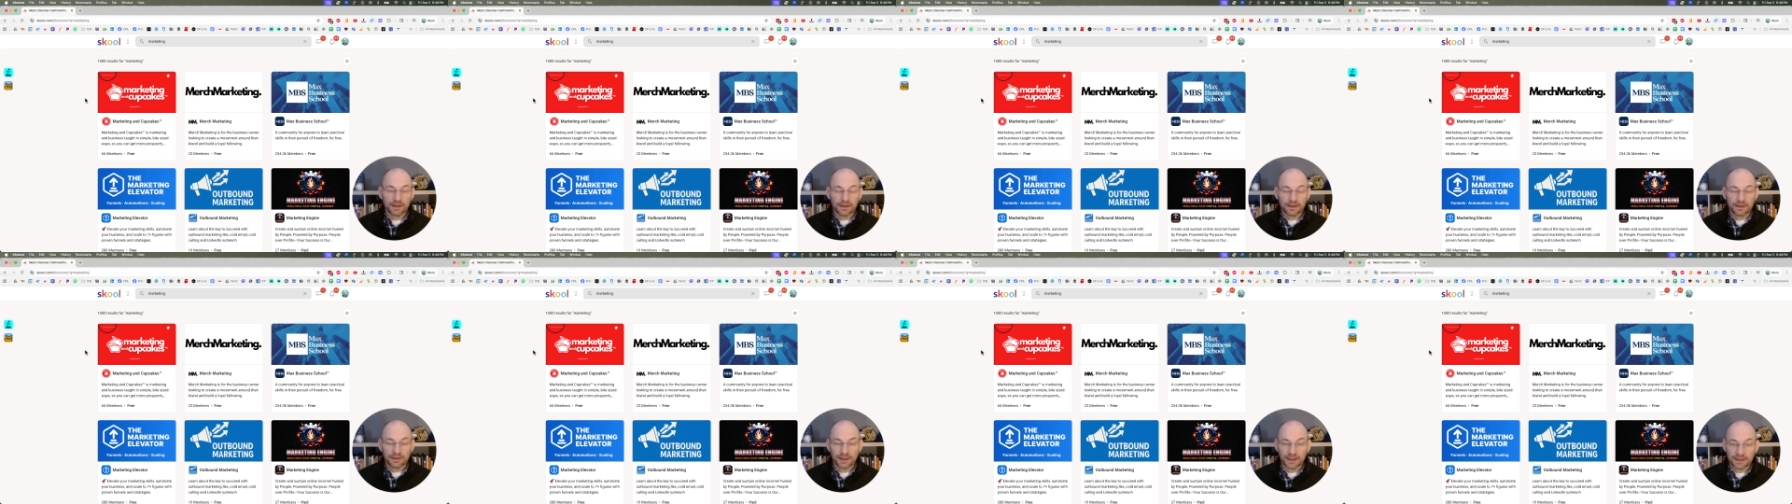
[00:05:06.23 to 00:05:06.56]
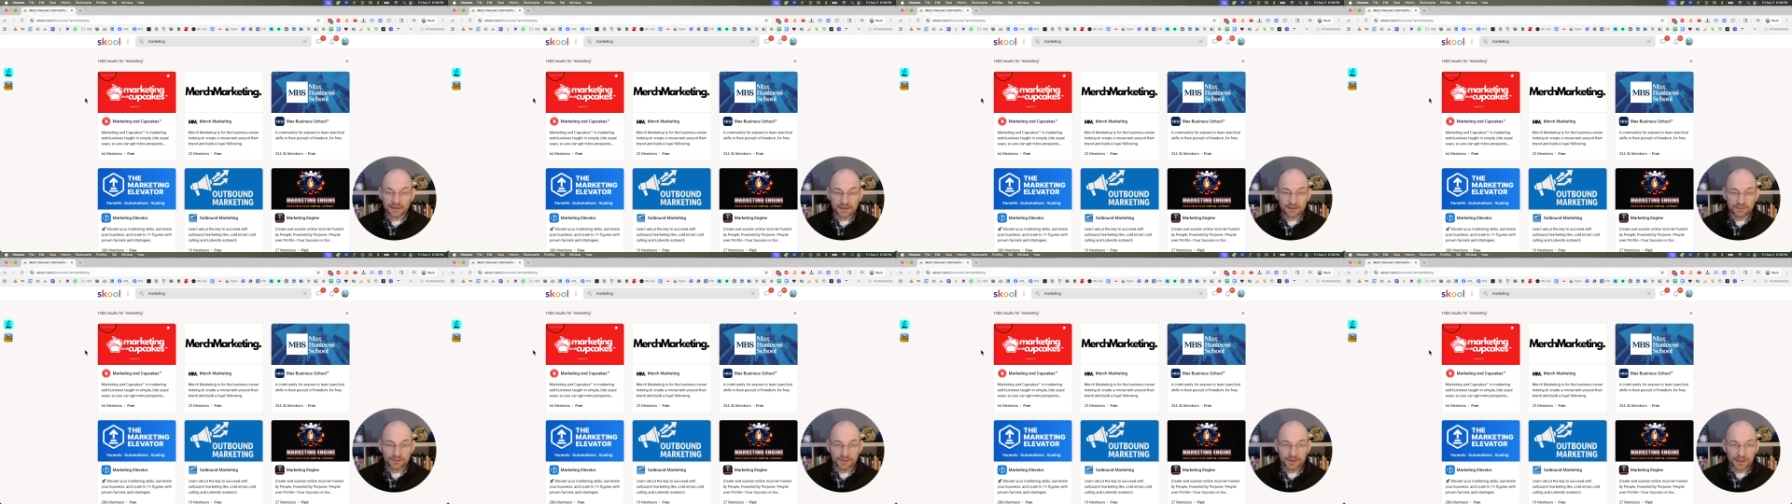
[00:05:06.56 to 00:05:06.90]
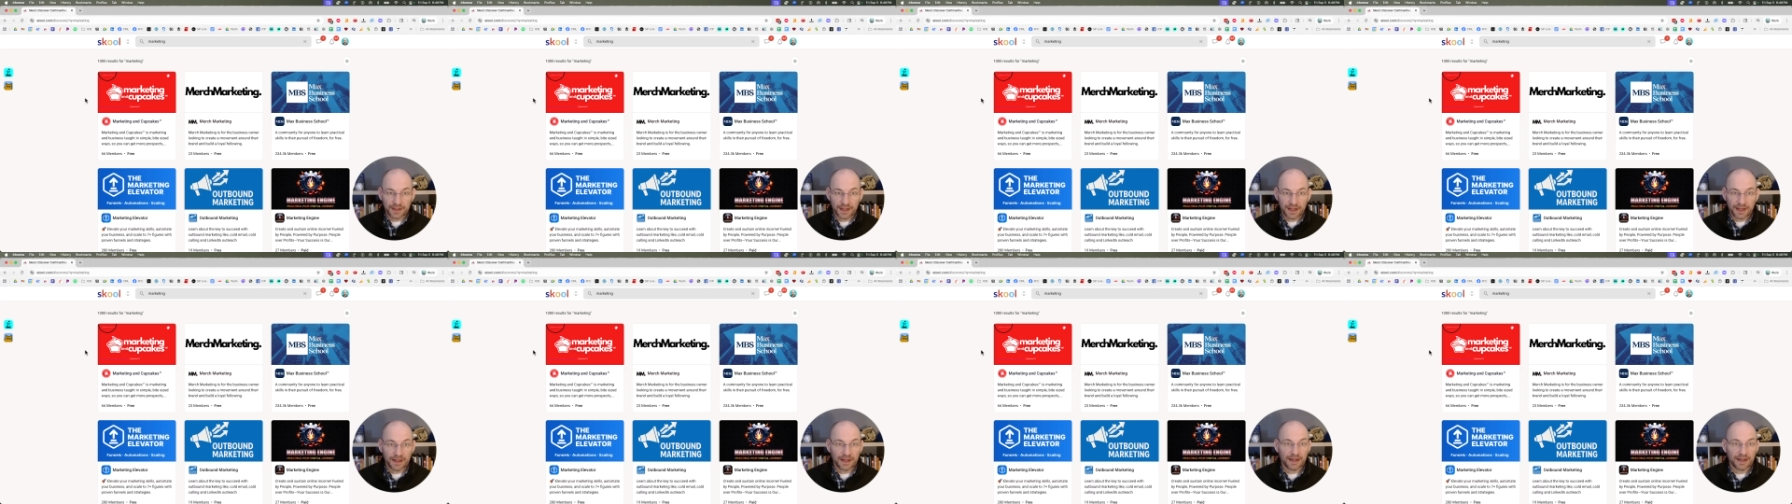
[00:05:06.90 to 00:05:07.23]
That's it for
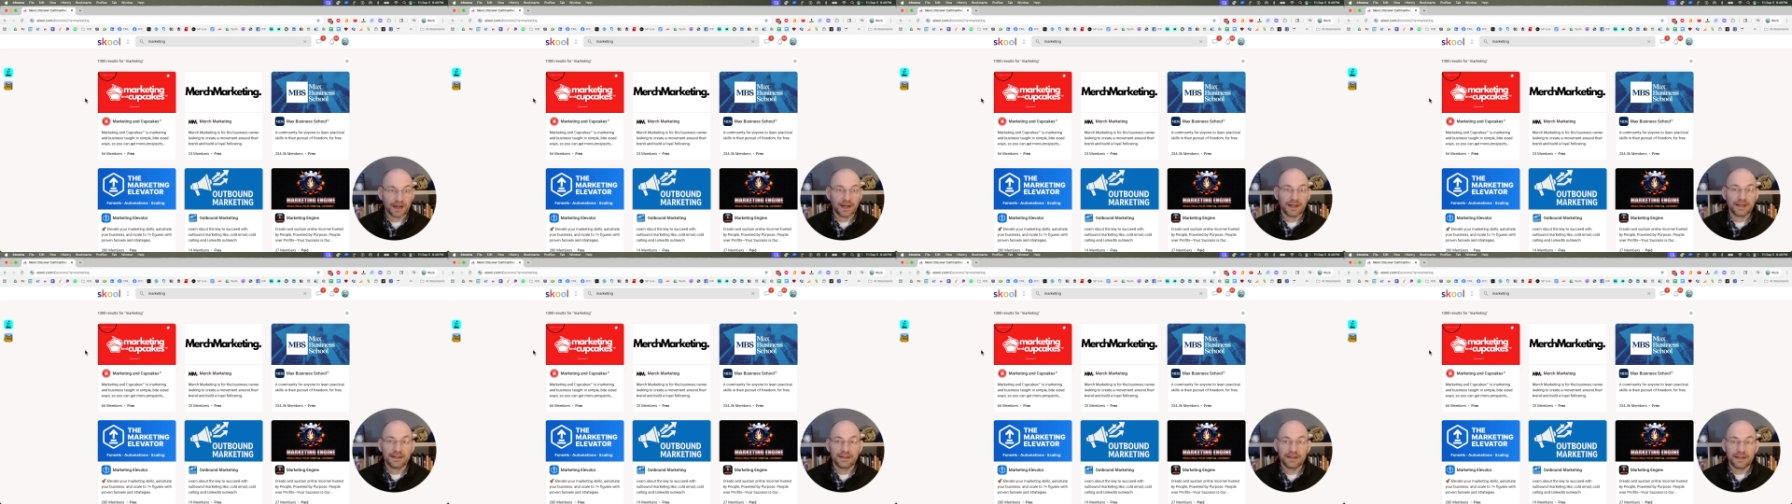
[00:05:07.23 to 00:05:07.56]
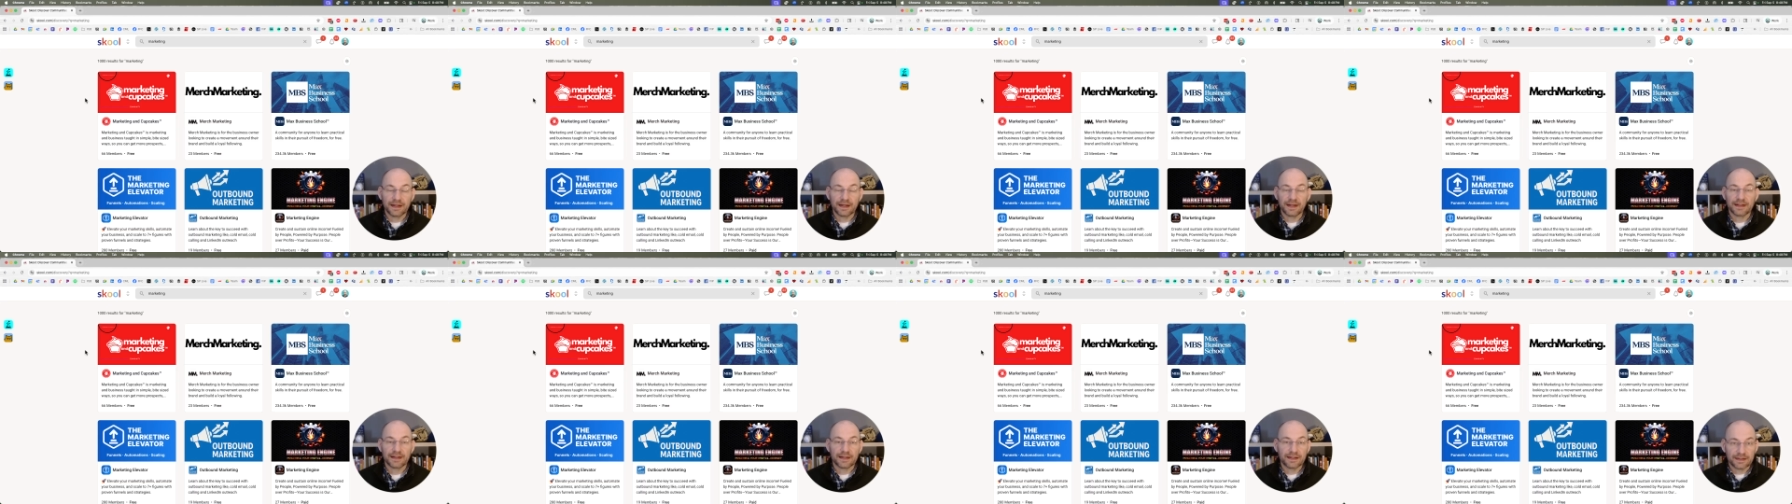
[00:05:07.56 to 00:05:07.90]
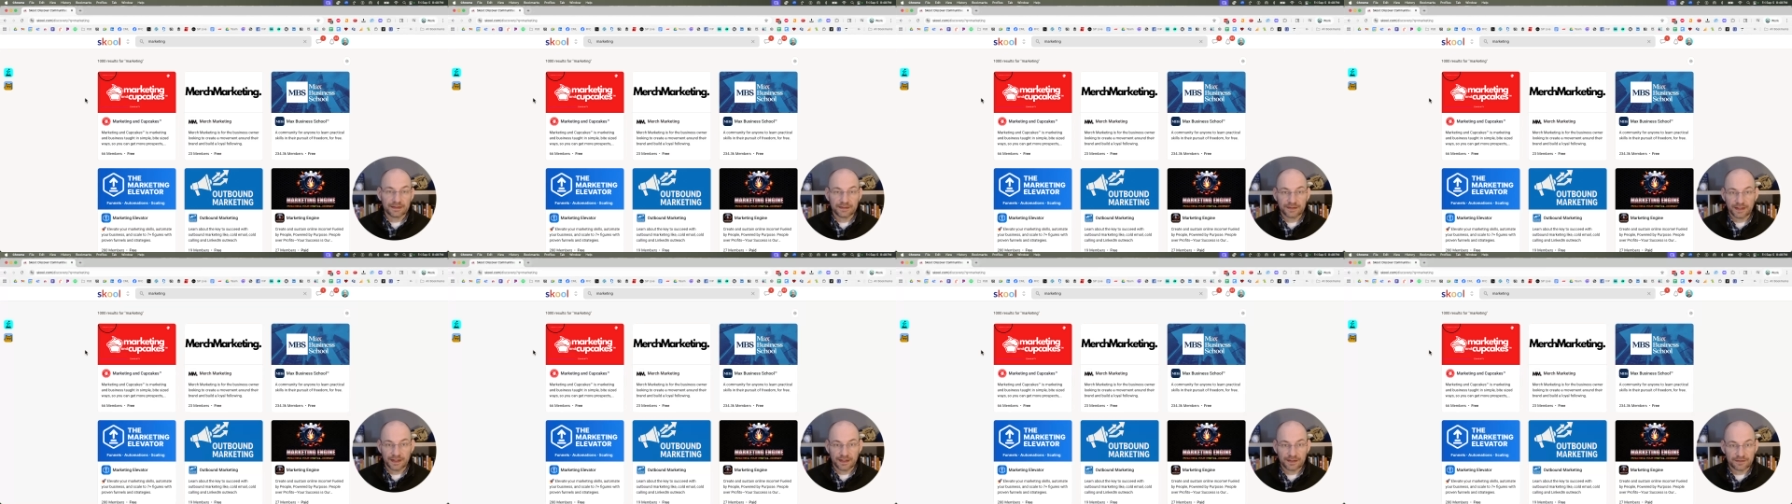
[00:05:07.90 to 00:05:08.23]
today. I did not get a
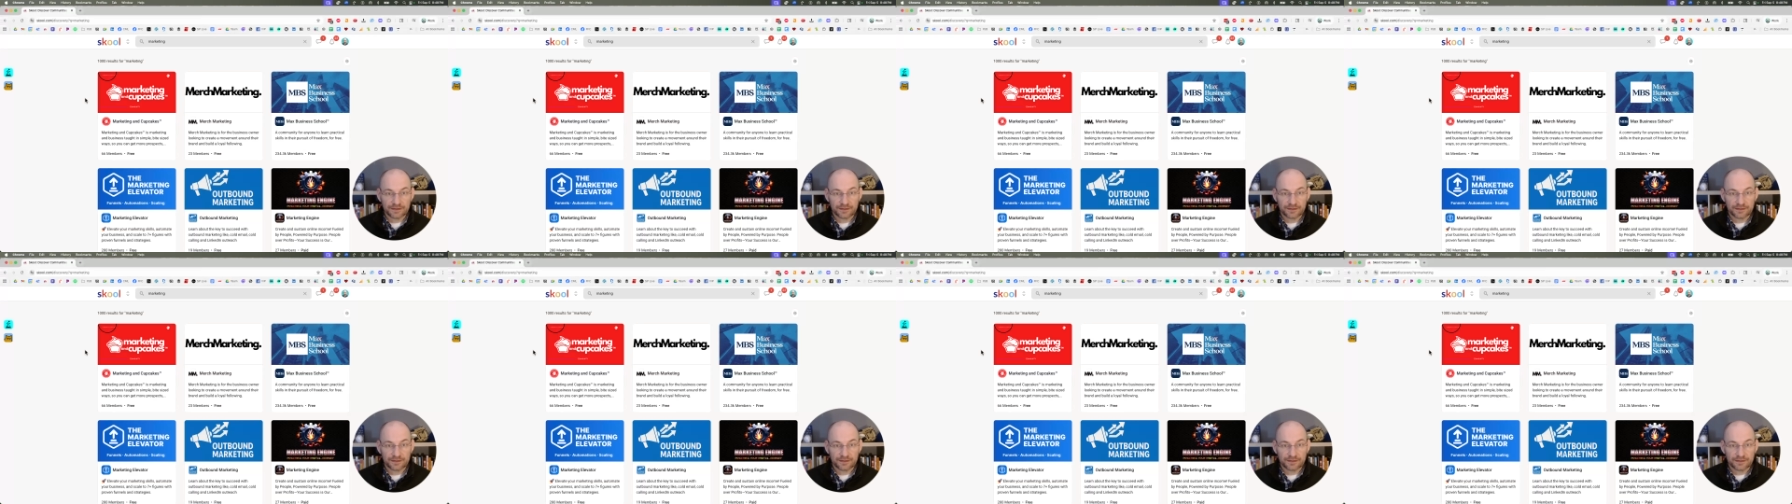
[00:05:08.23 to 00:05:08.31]
chance